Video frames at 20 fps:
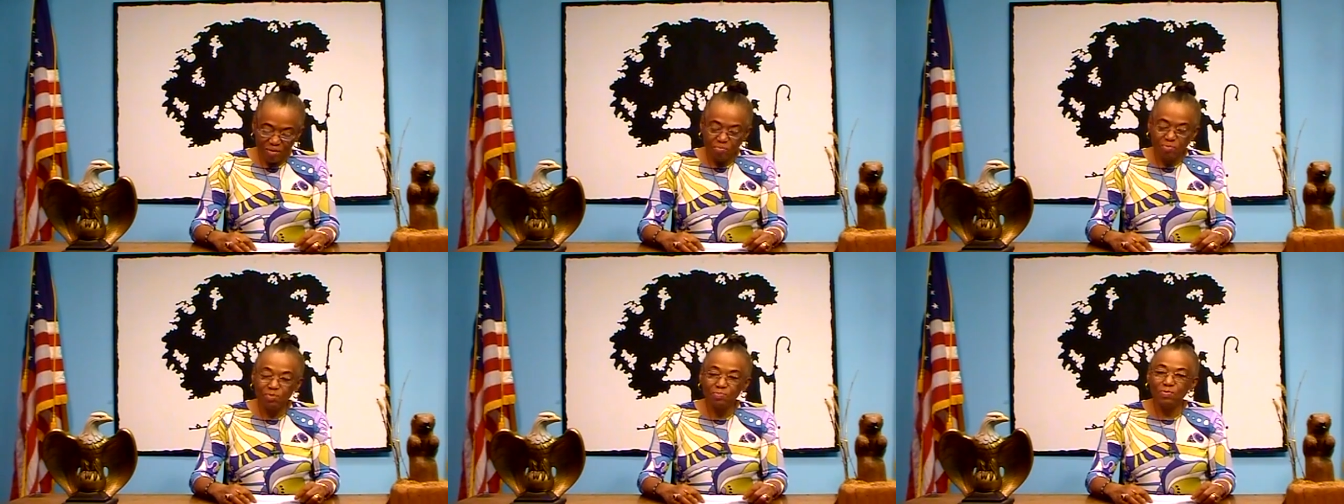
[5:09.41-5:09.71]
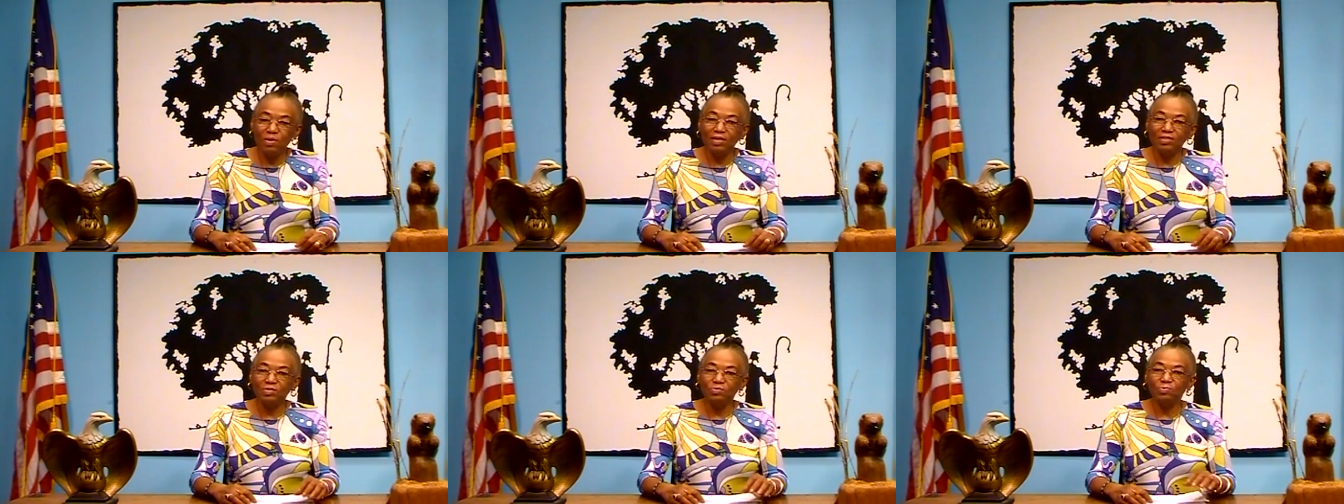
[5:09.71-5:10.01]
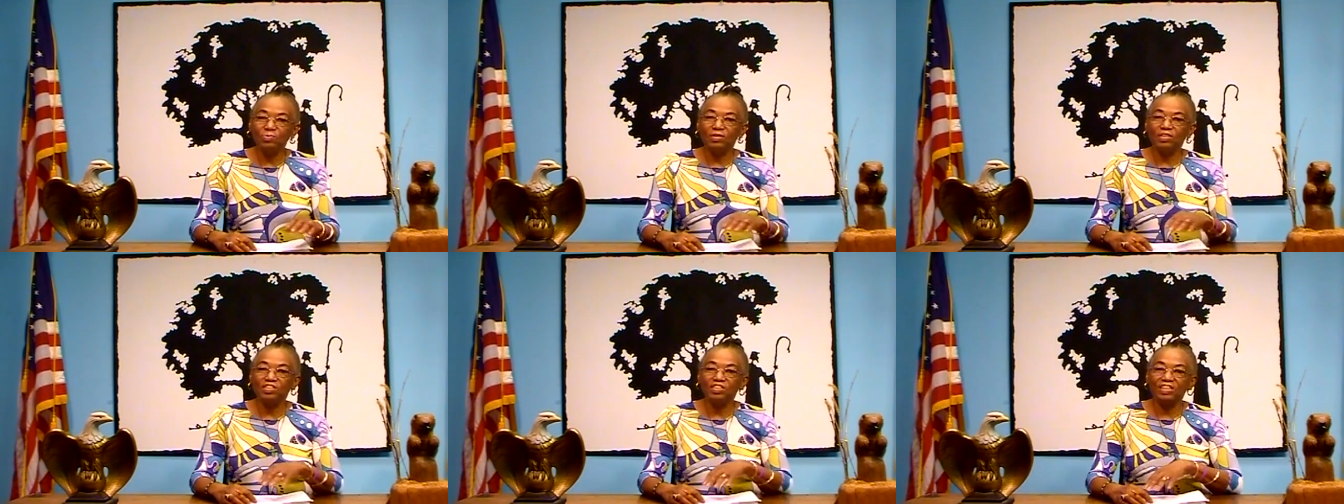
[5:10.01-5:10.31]
we want to
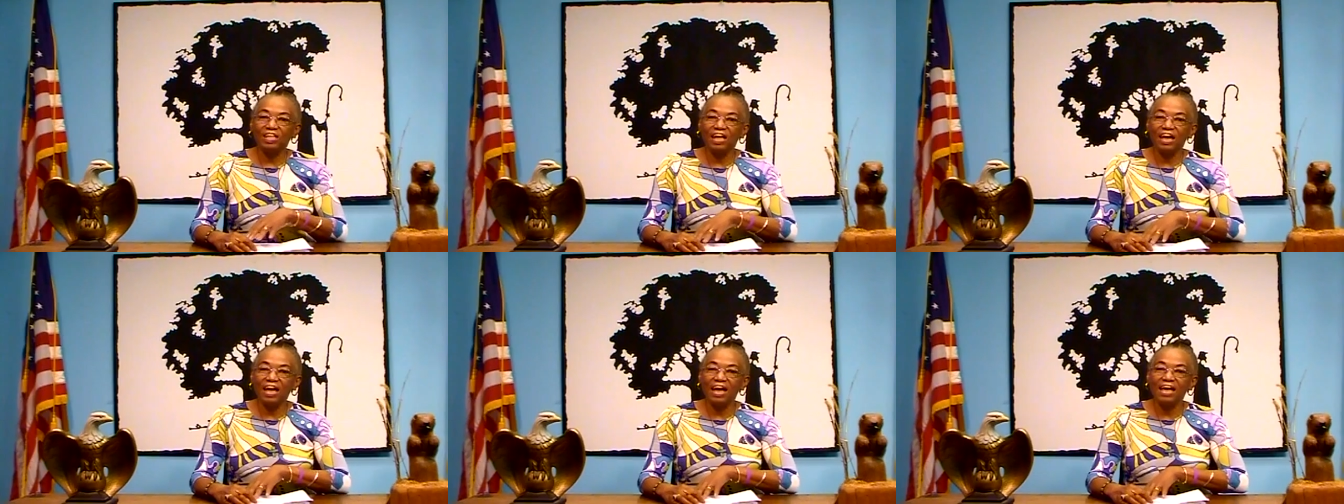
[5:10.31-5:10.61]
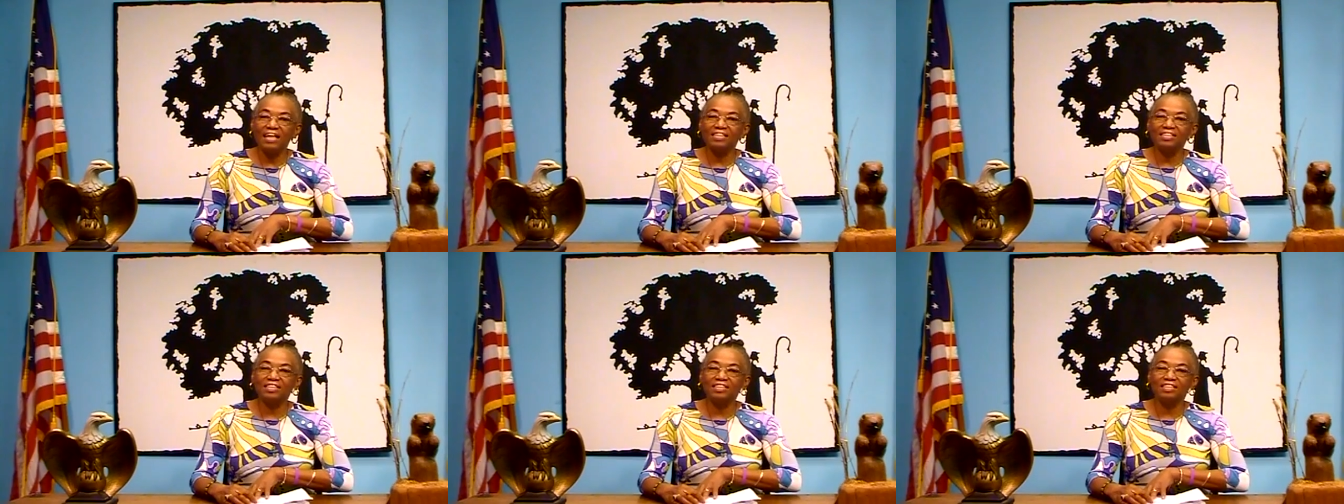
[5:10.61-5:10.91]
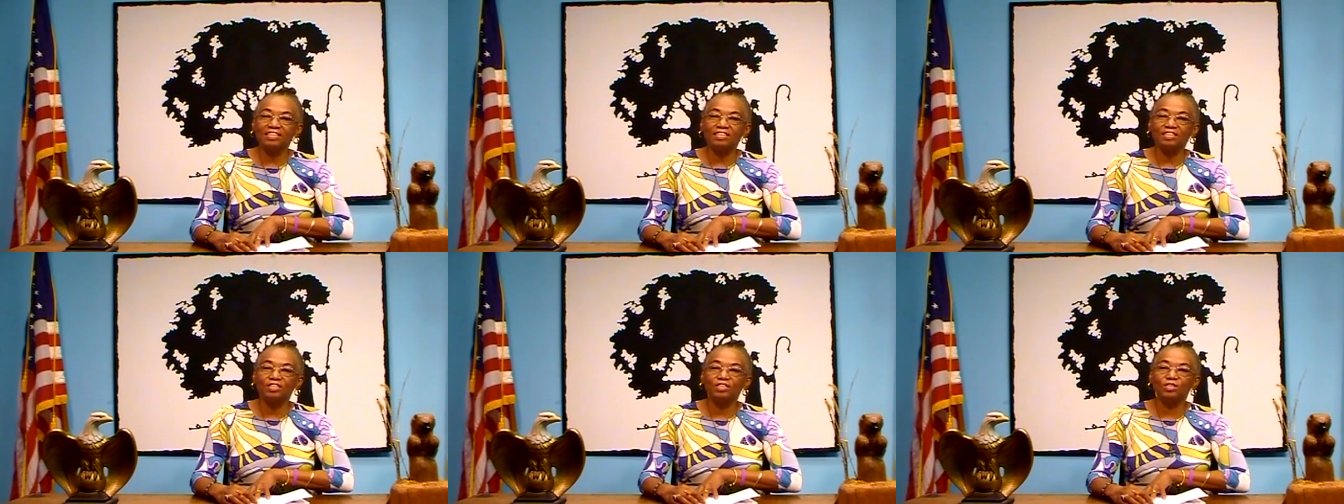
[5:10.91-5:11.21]
wish
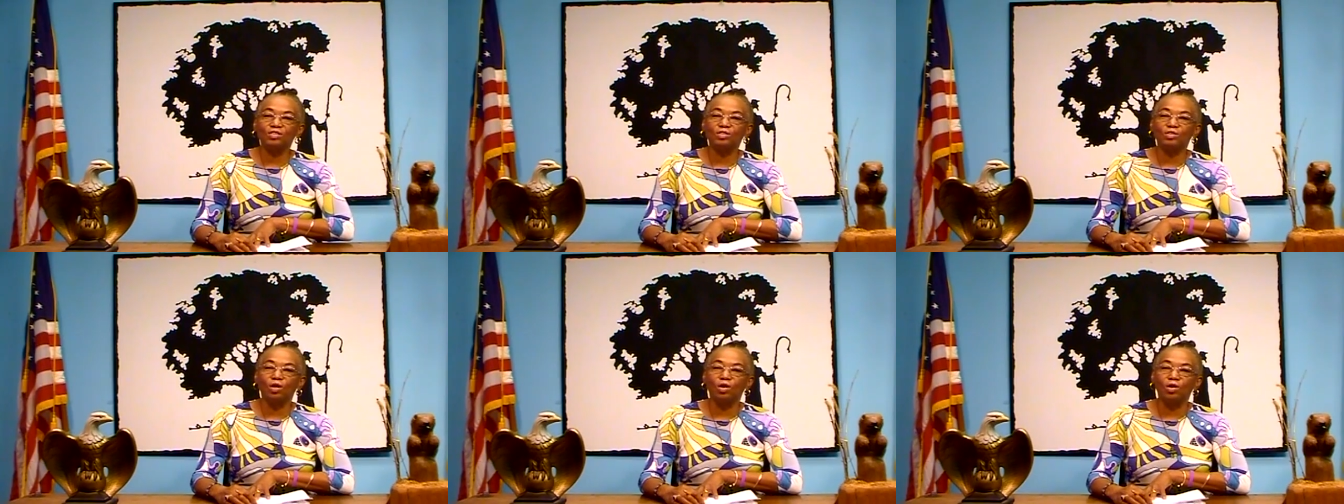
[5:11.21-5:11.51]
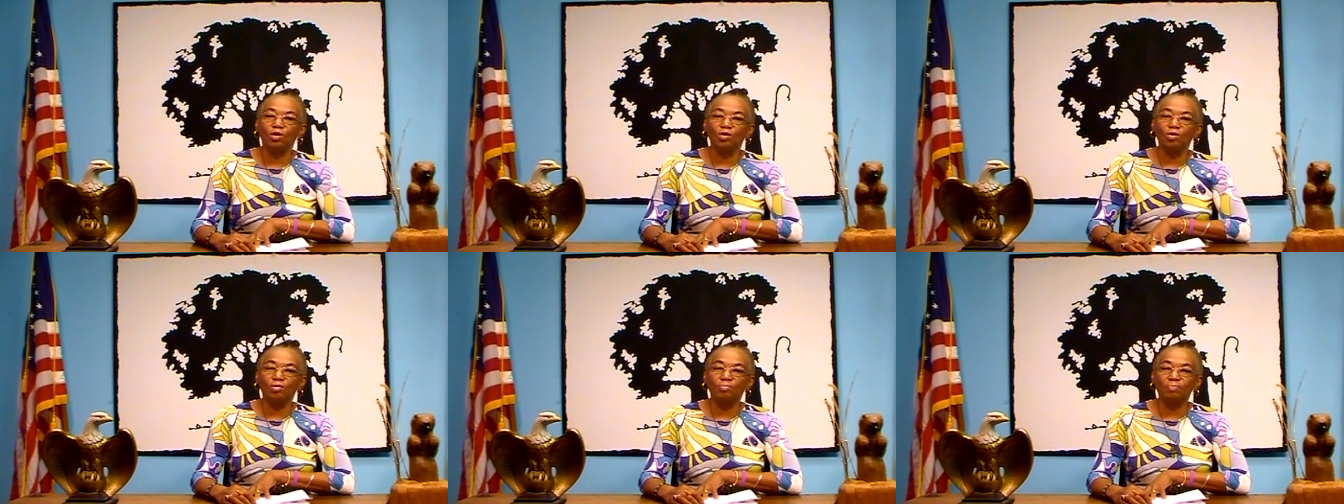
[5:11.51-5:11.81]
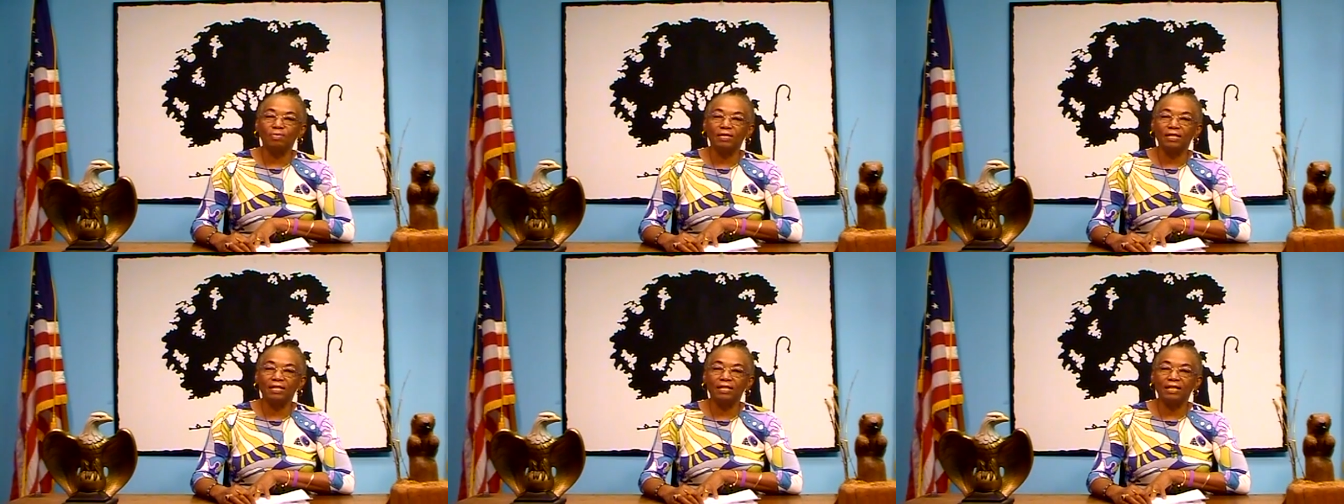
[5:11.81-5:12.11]
Esther
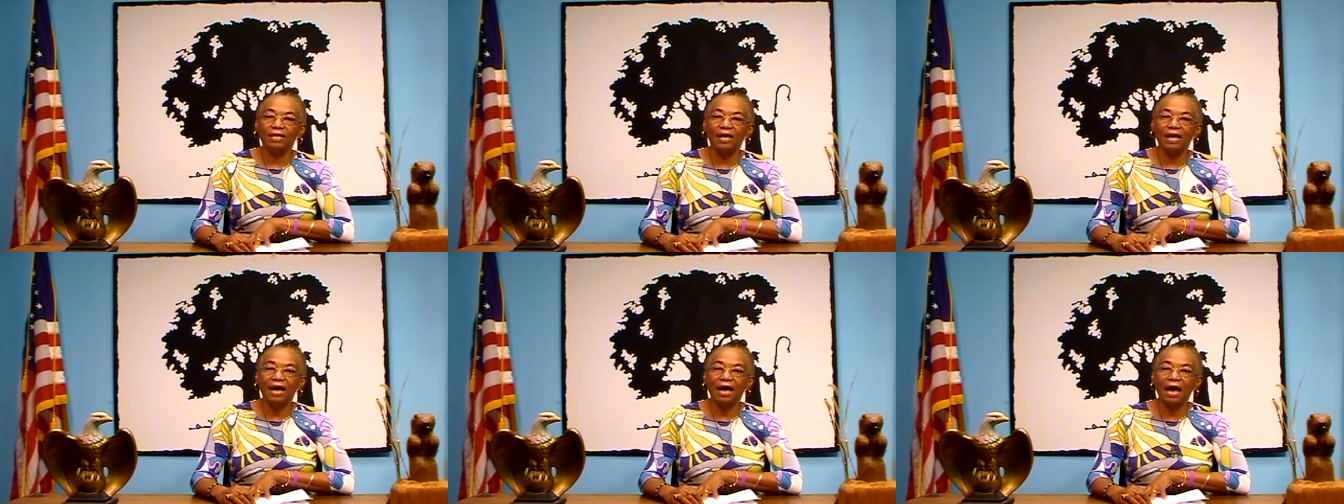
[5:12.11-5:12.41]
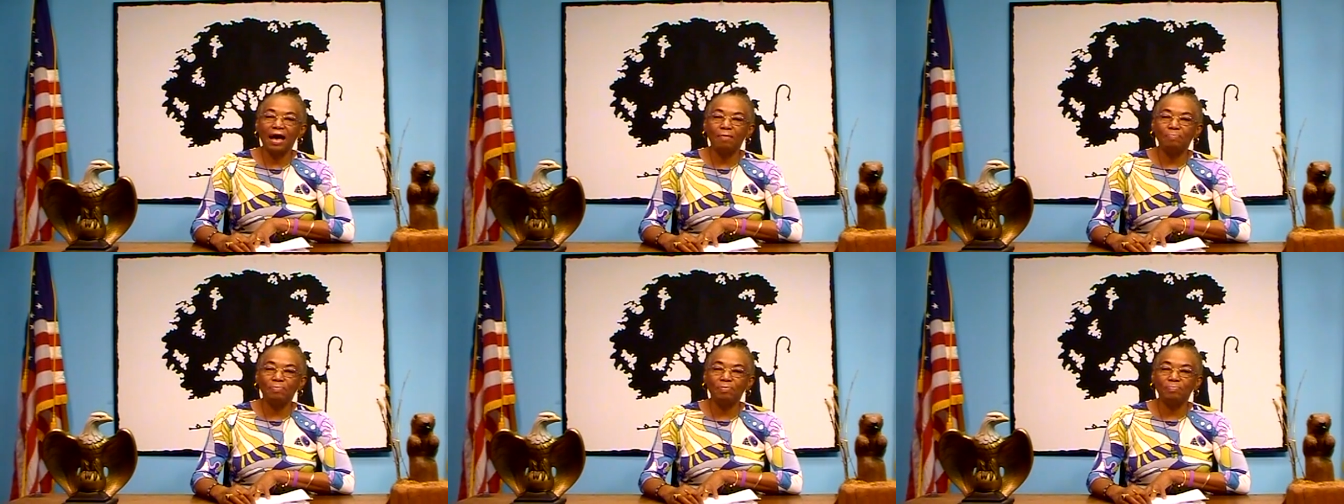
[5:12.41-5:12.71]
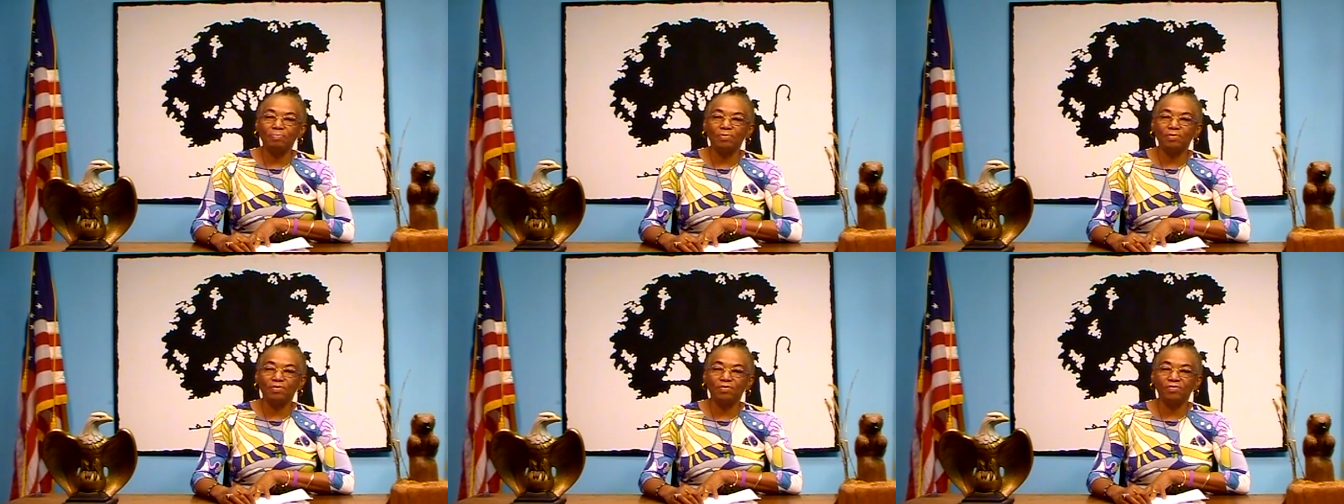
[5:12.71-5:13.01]
Staub a happy
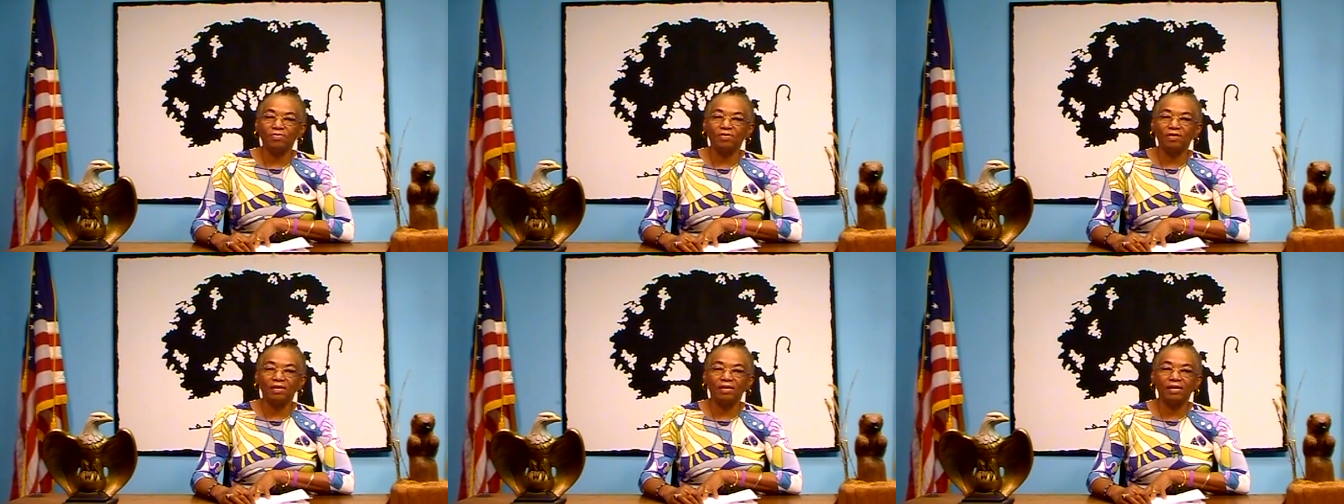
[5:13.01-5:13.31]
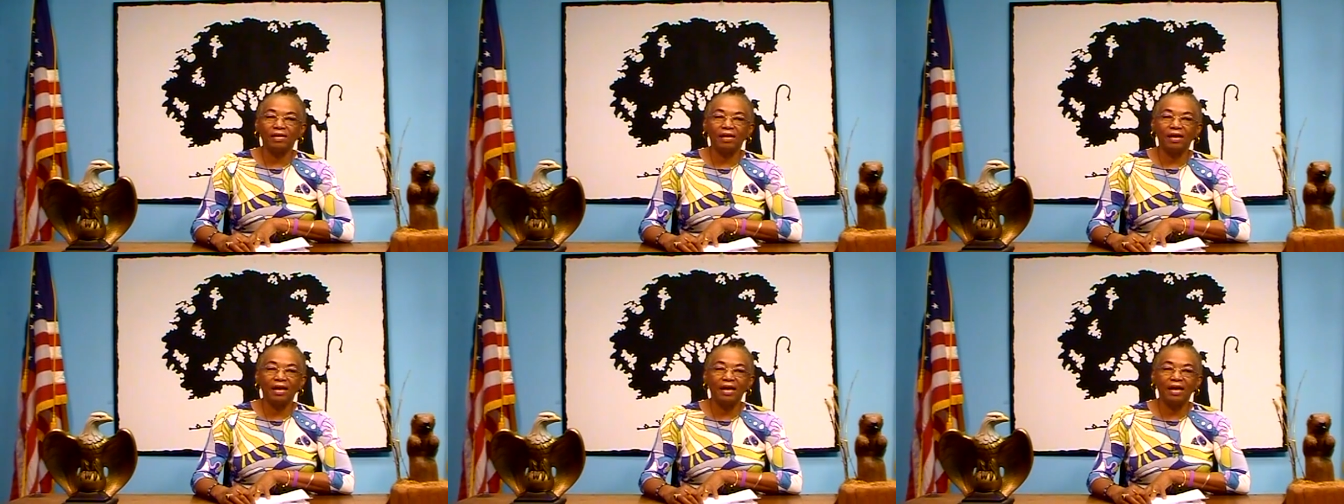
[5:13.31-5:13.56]
birthday.